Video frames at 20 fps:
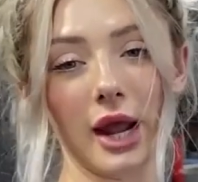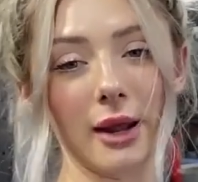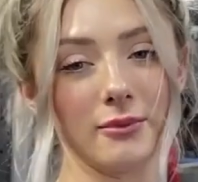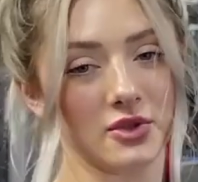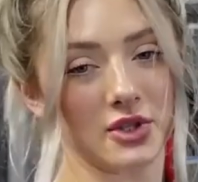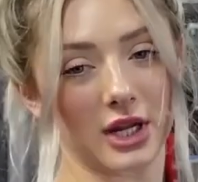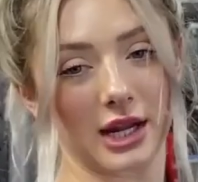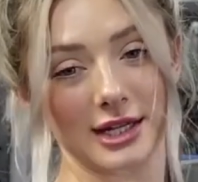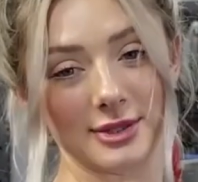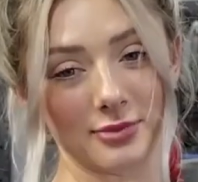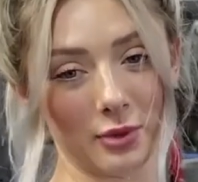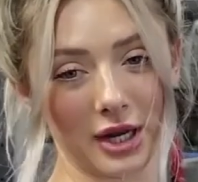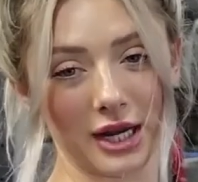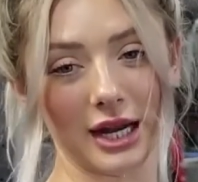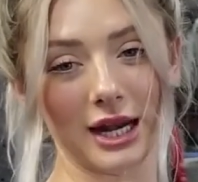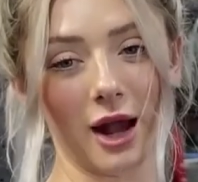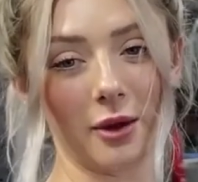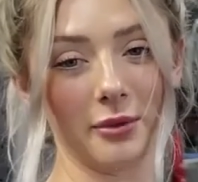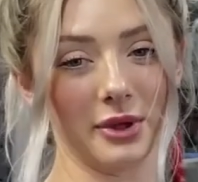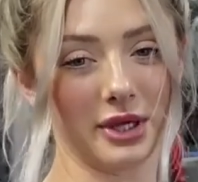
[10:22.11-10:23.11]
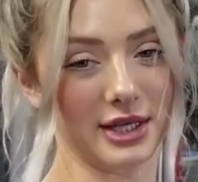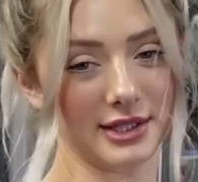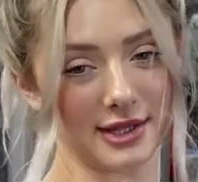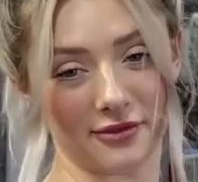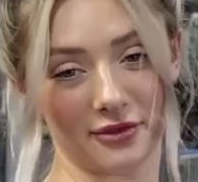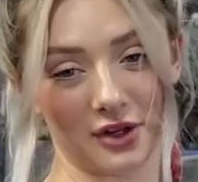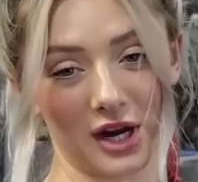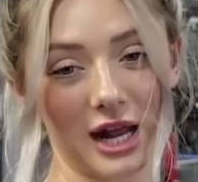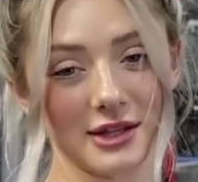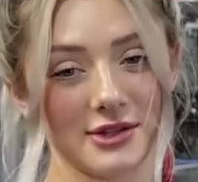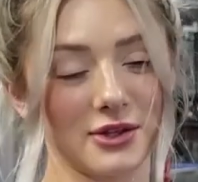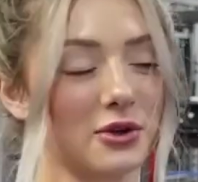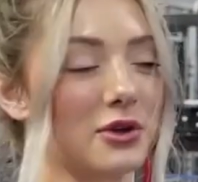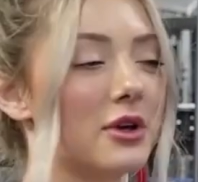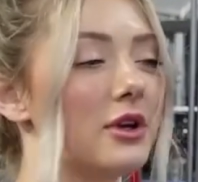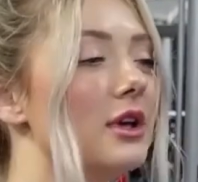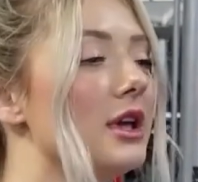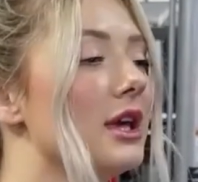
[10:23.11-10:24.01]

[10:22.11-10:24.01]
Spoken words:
I'm just gonna explain it now because I forgot to.